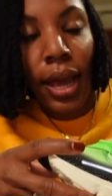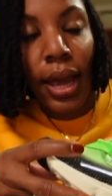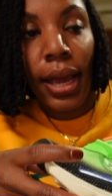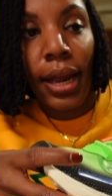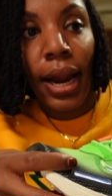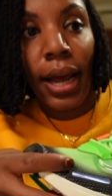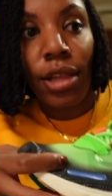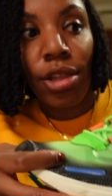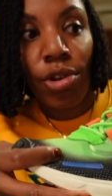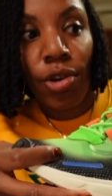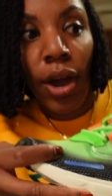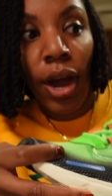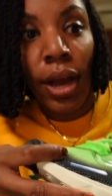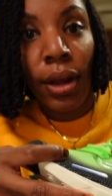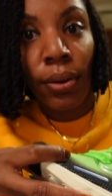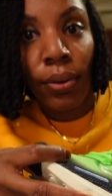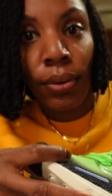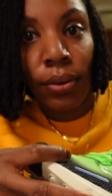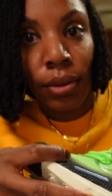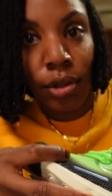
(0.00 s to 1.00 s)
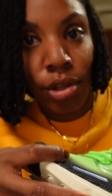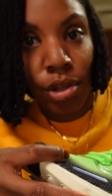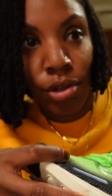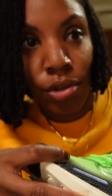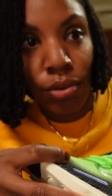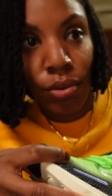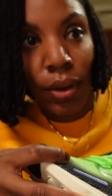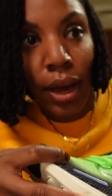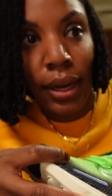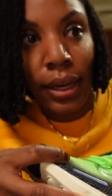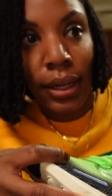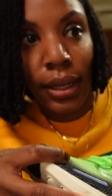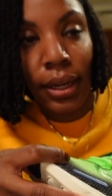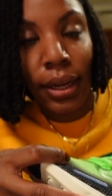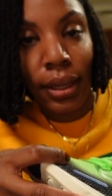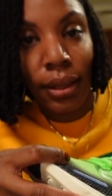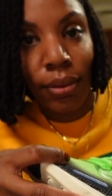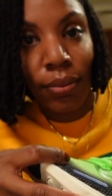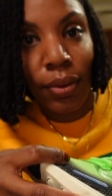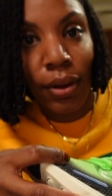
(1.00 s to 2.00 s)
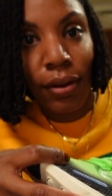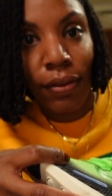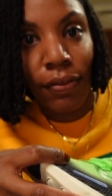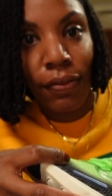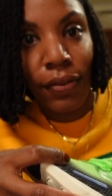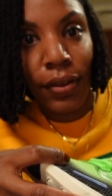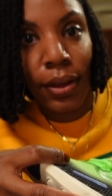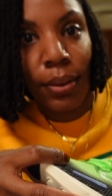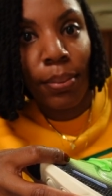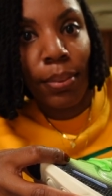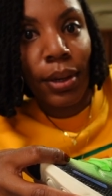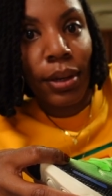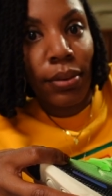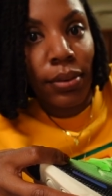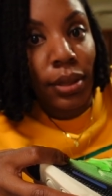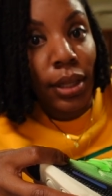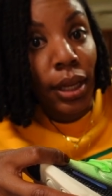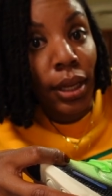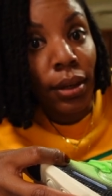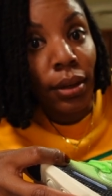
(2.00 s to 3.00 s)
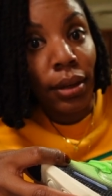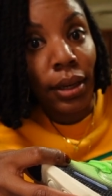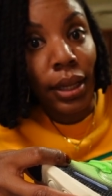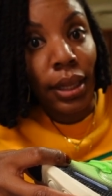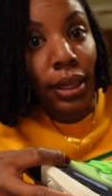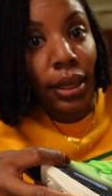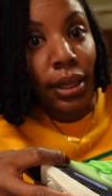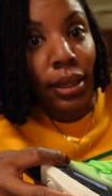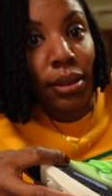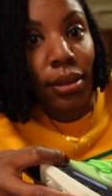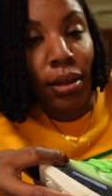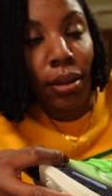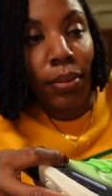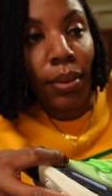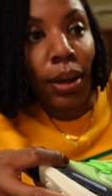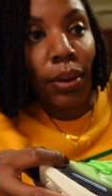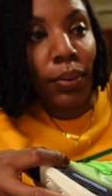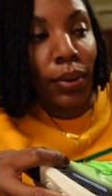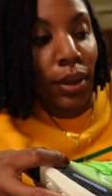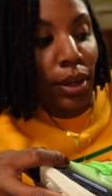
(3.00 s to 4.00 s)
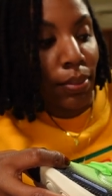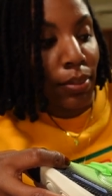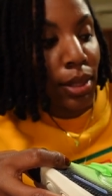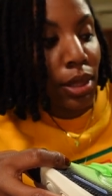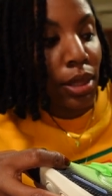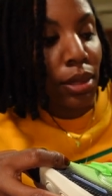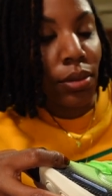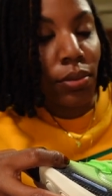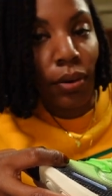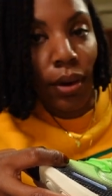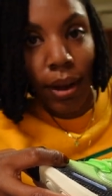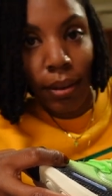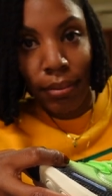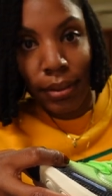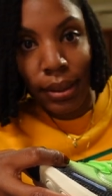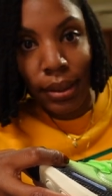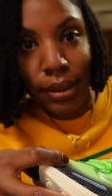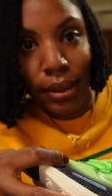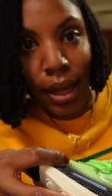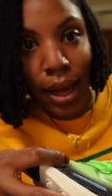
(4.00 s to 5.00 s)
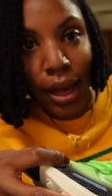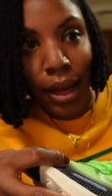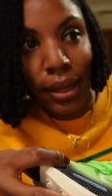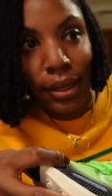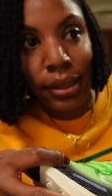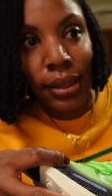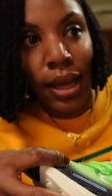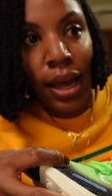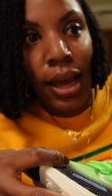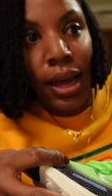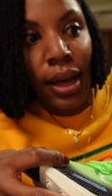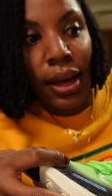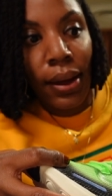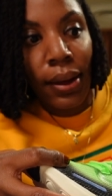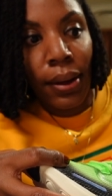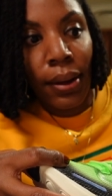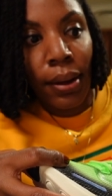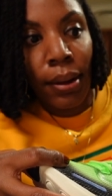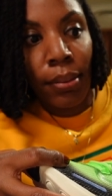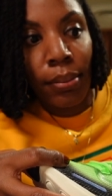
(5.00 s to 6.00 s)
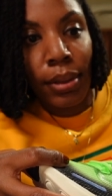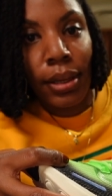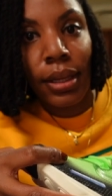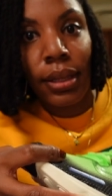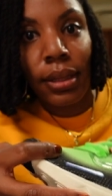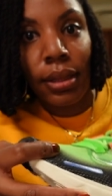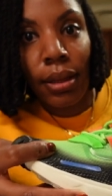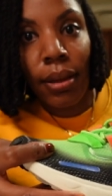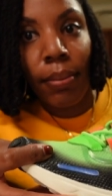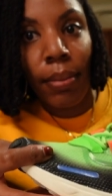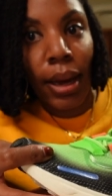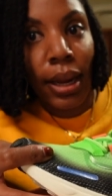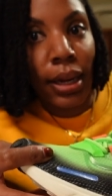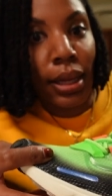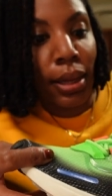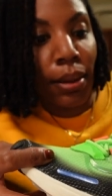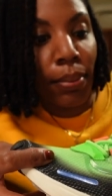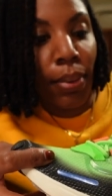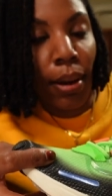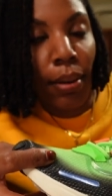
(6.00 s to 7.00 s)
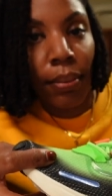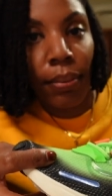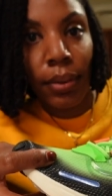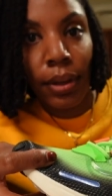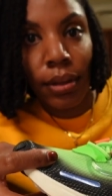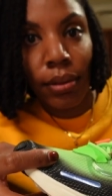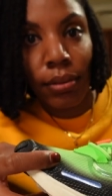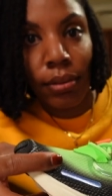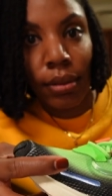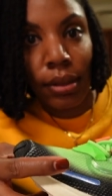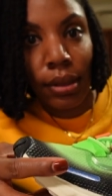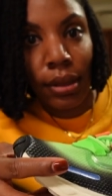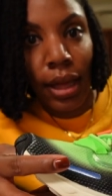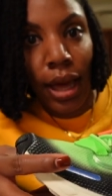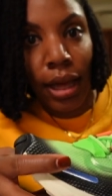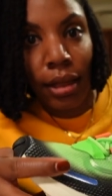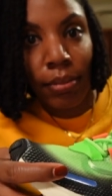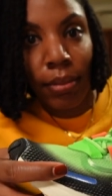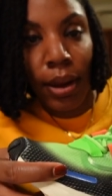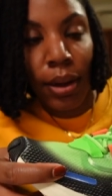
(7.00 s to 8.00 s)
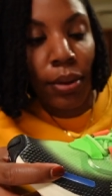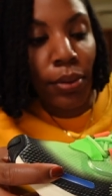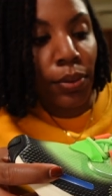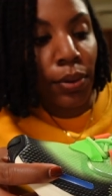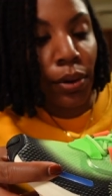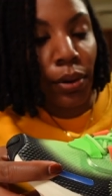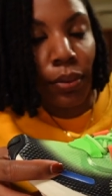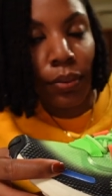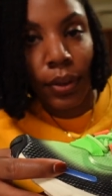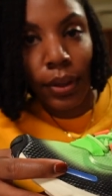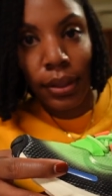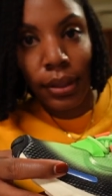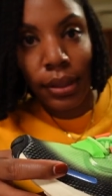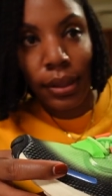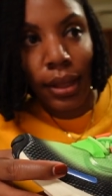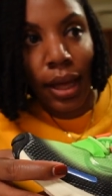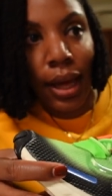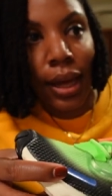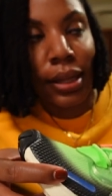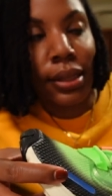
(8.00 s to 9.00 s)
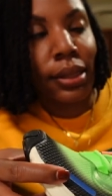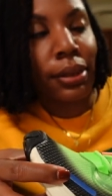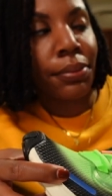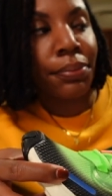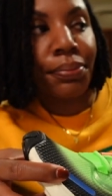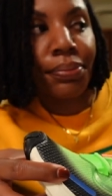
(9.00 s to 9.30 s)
and I tried on the shoe. I didn't like the way it fit, but it was underneath it. So I'm like, well, let me just grab this size because somebody can probably use this size. My homegirl wear this size.